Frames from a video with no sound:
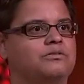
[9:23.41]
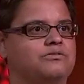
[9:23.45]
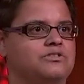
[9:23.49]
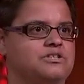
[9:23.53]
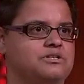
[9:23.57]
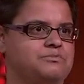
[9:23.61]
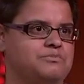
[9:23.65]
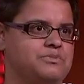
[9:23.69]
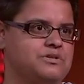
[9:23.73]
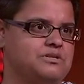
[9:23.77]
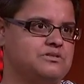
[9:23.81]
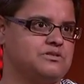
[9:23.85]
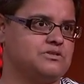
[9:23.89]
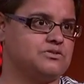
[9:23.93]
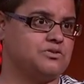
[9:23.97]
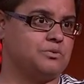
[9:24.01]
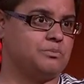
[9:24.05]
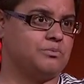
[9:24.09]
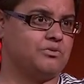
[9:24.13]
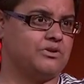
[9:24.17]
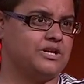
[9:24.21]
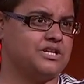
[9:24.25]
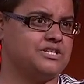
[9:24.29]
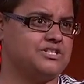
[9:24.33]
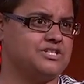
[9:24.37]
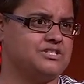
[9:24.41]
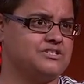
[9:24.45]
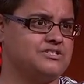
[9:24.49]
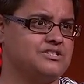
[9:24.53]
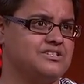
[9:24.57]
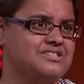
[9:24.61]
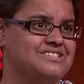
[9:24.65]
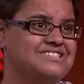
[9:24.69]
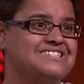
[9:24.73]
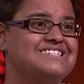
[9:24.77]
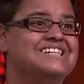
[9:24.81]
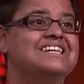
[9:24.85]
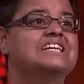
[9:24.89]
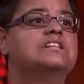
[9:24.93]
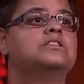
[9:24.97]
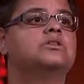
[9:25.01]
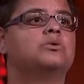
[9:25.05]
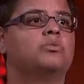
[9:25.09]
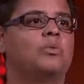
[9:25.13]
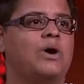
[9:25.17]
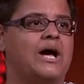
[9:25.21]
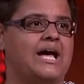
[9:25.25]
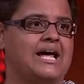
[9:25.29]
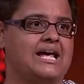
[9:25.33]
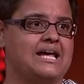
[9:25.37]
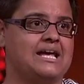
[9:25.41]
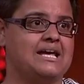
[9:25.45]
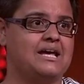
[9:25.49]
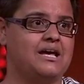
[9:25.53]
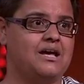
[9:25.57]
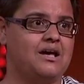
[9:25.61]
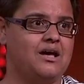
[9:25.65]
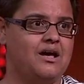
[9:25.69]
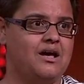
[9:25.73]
of these business operations and seen the way